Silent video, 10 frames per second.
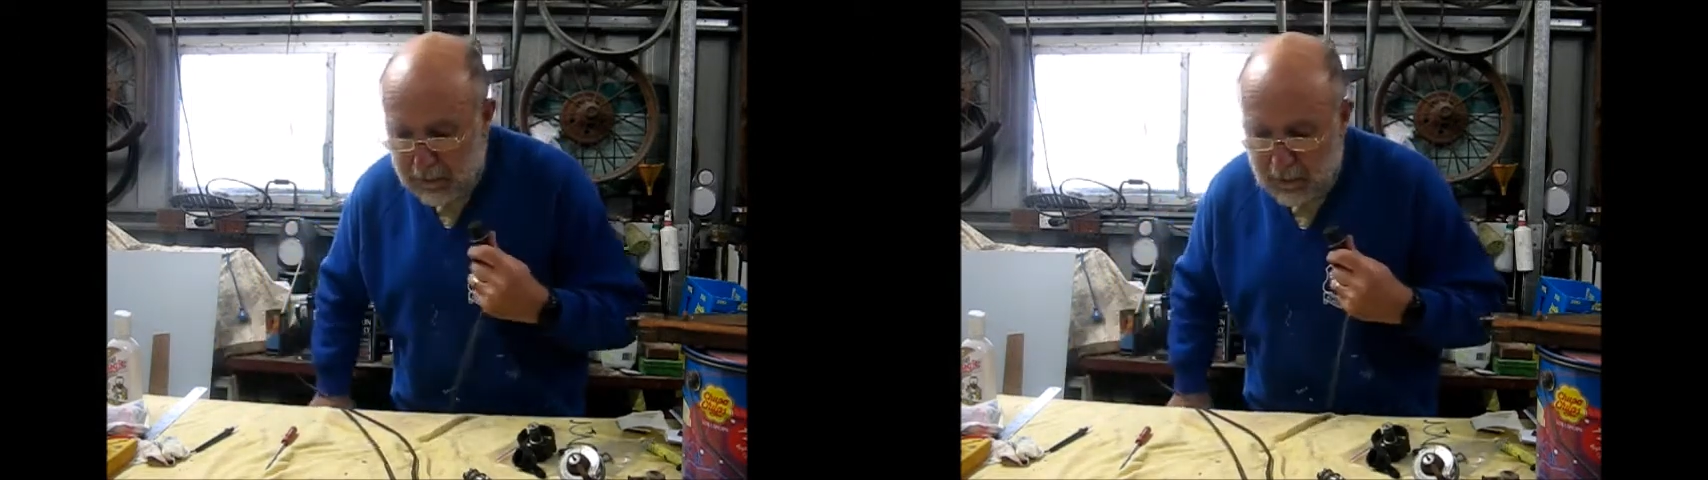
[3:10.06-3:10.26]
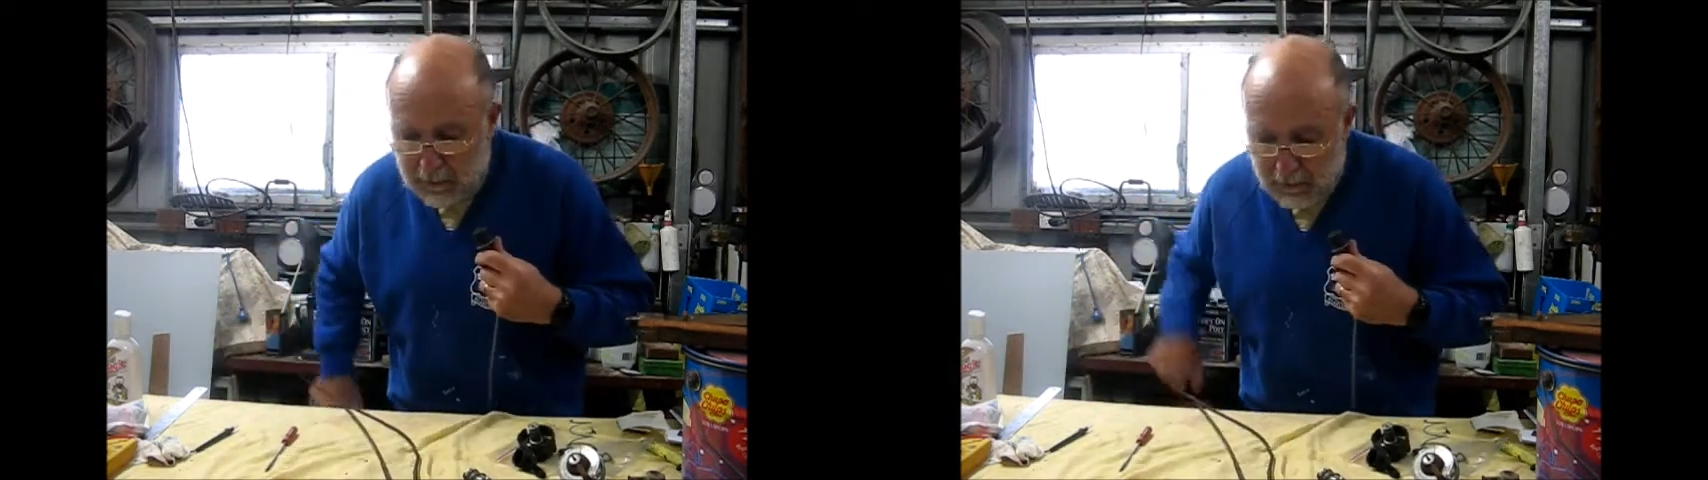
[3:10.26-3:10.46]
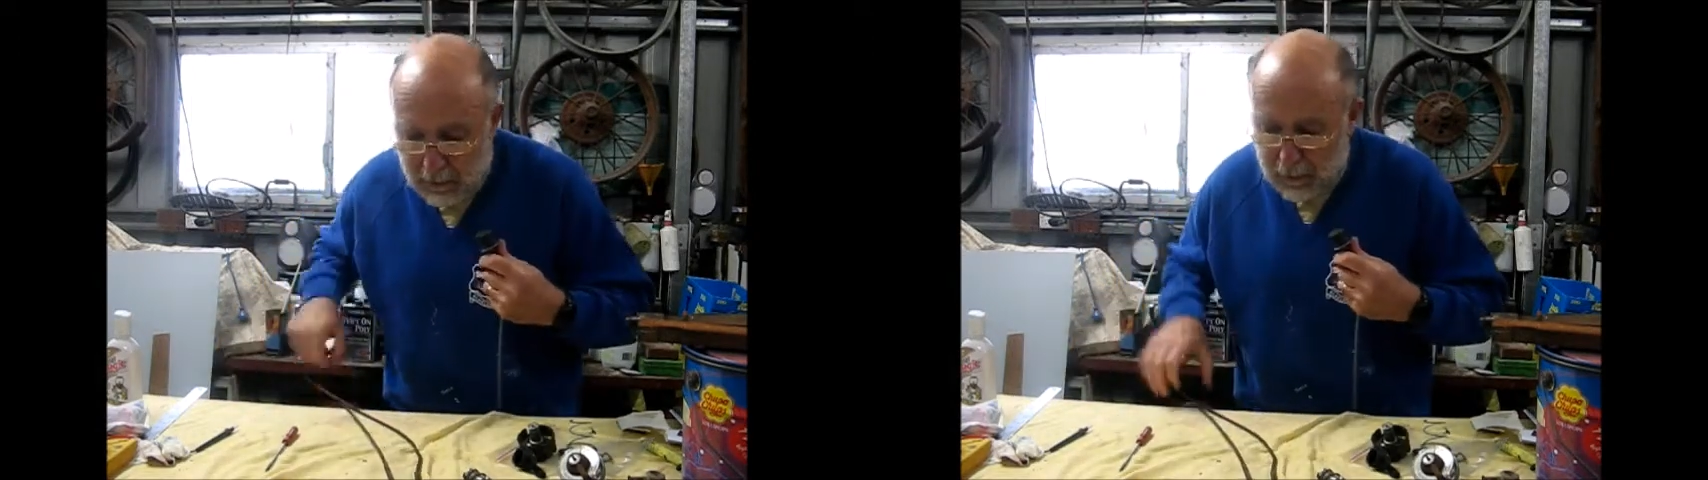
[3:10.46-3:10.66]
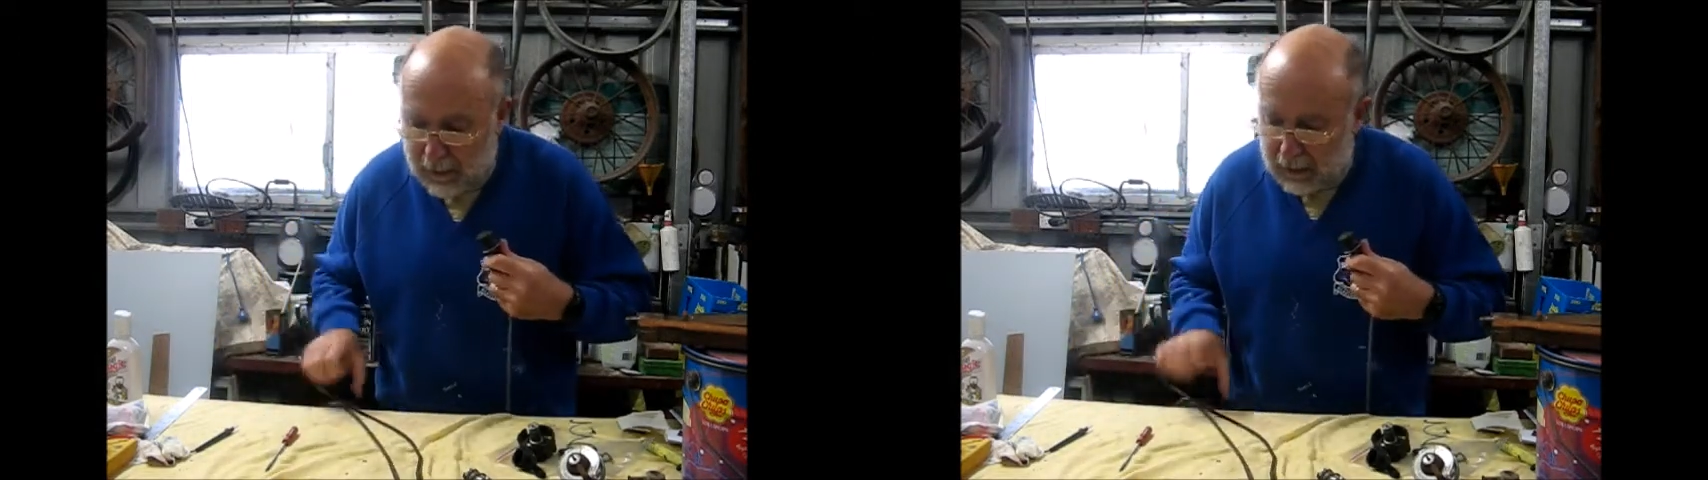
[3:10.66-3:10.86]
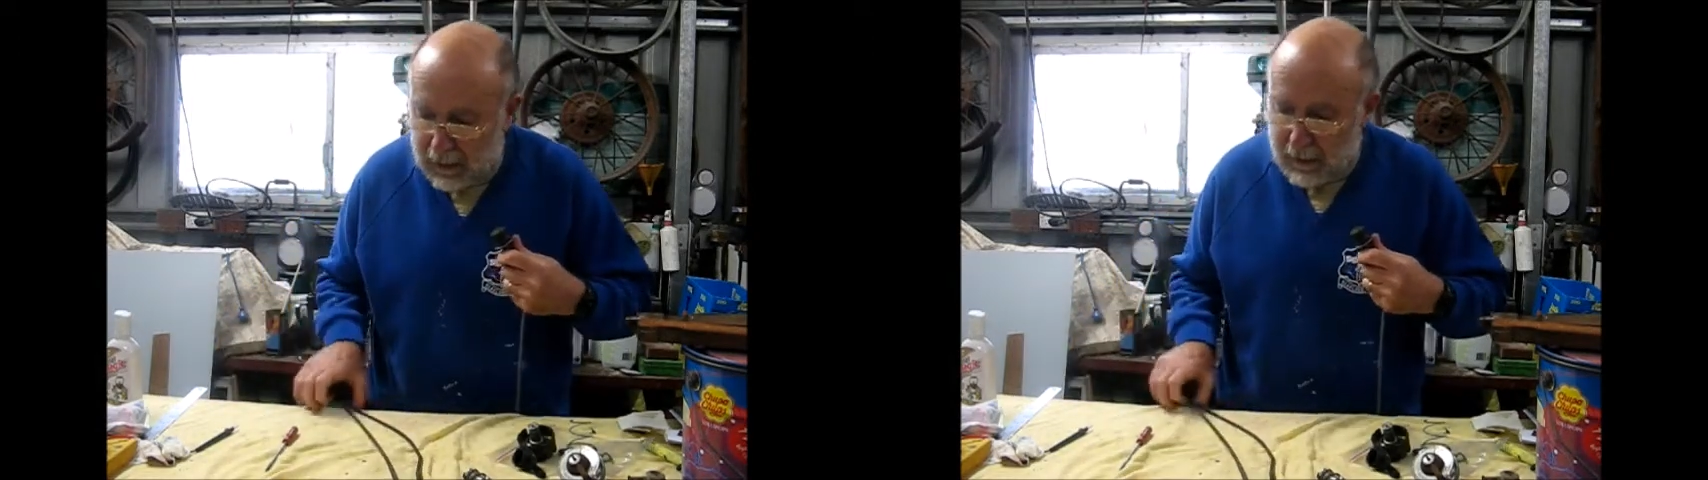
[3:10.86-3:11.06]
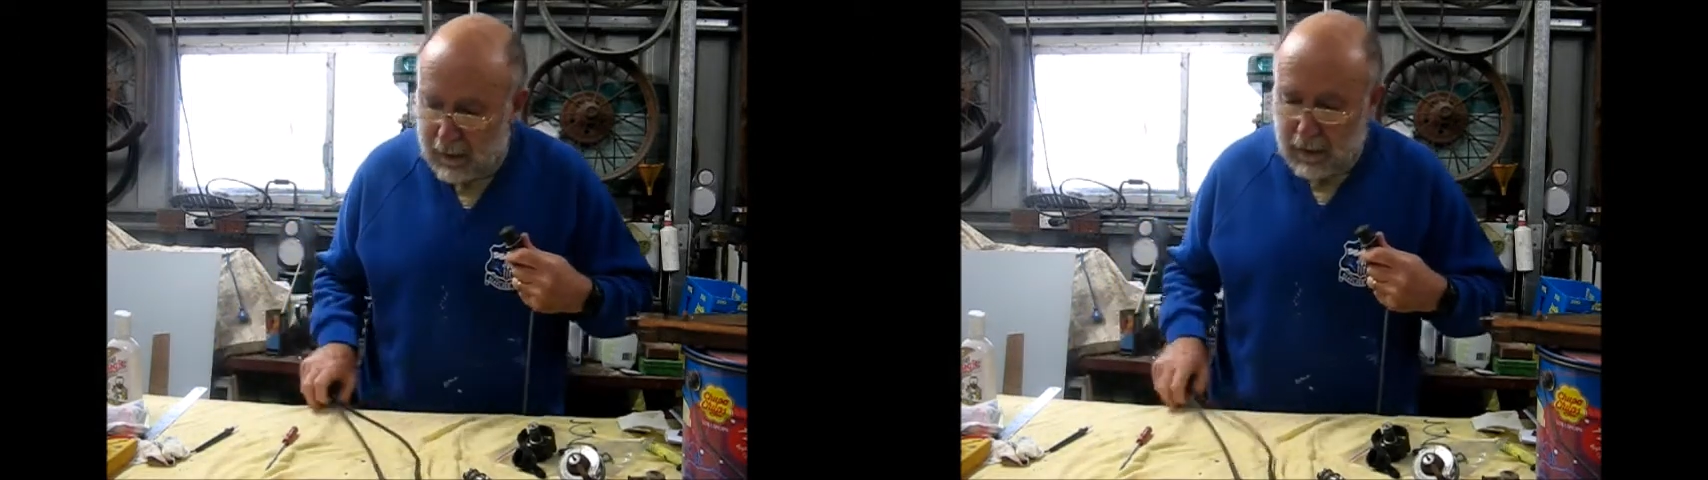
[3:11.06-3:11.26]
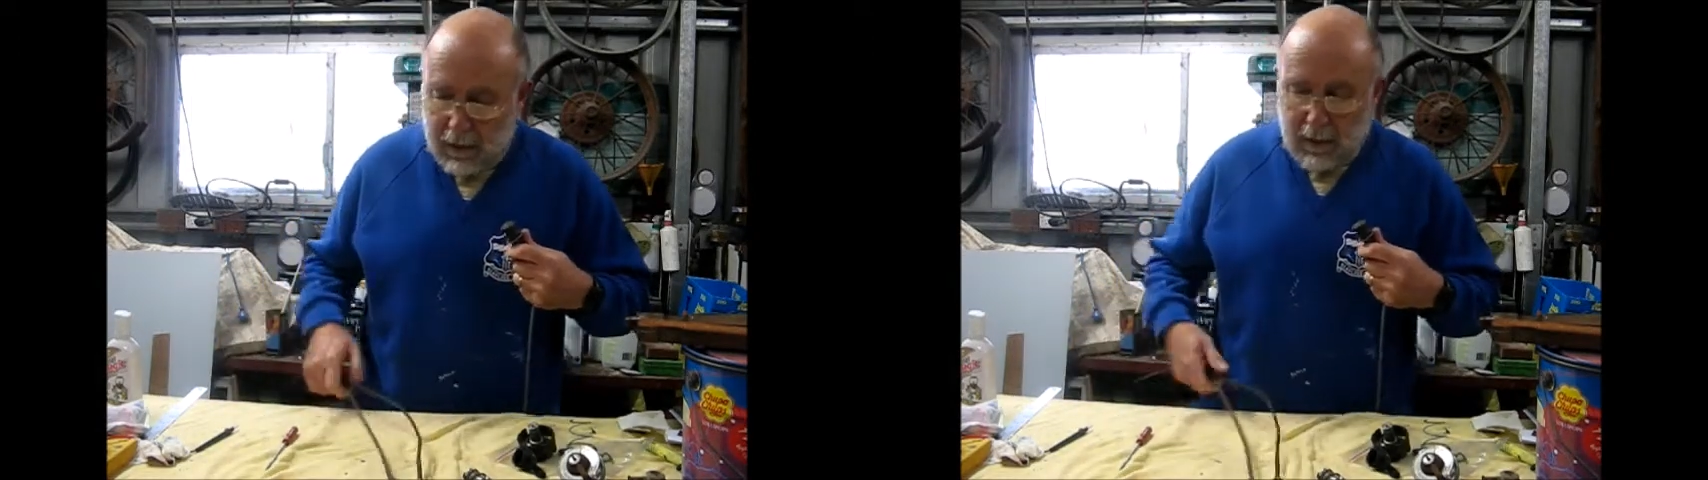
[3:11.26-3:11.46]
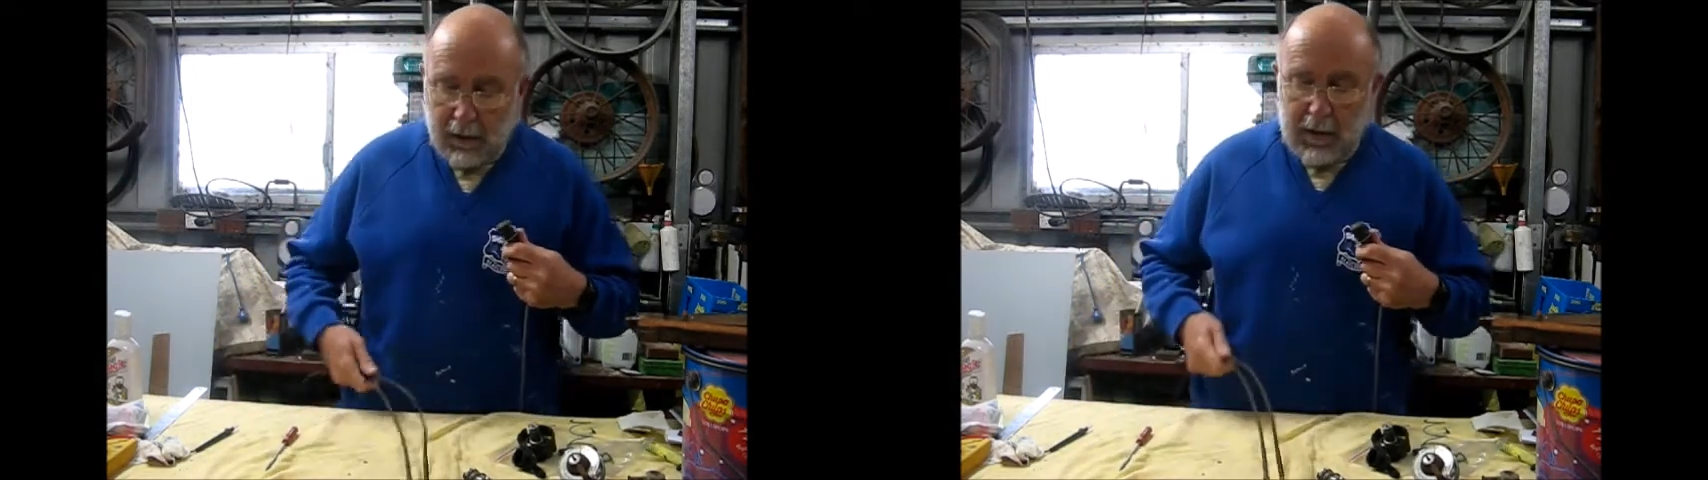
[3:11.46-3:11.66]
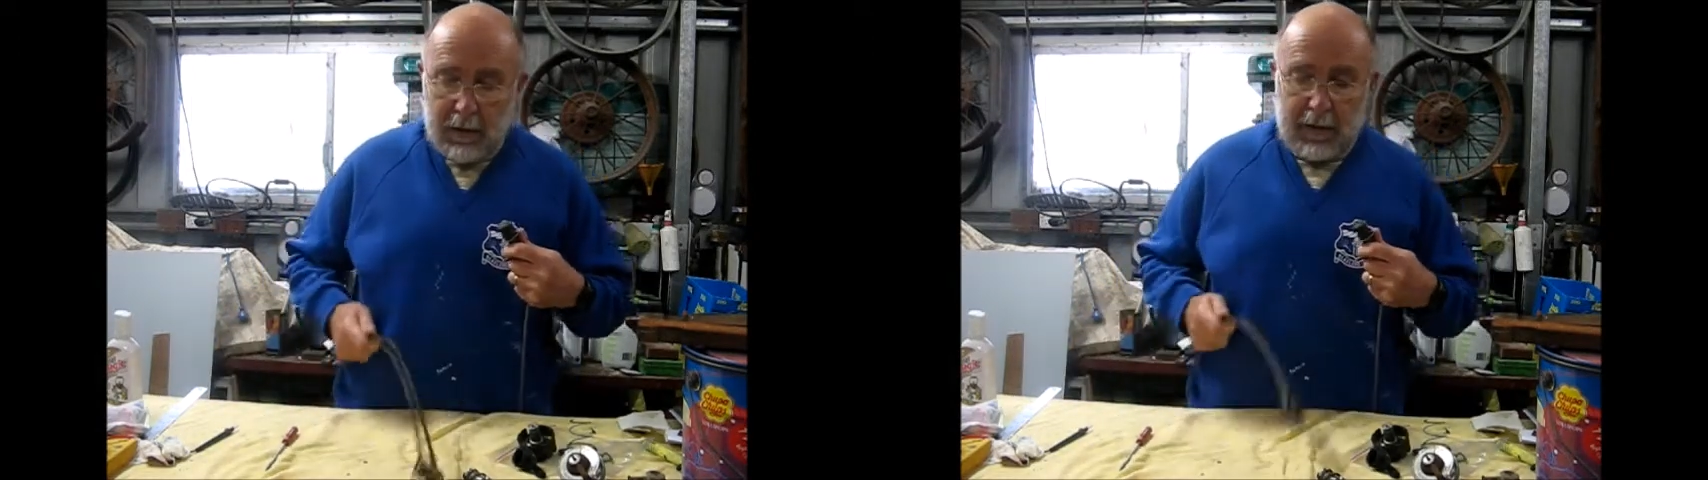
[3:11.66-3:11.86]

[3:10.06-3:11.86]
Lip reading: do very quickly. These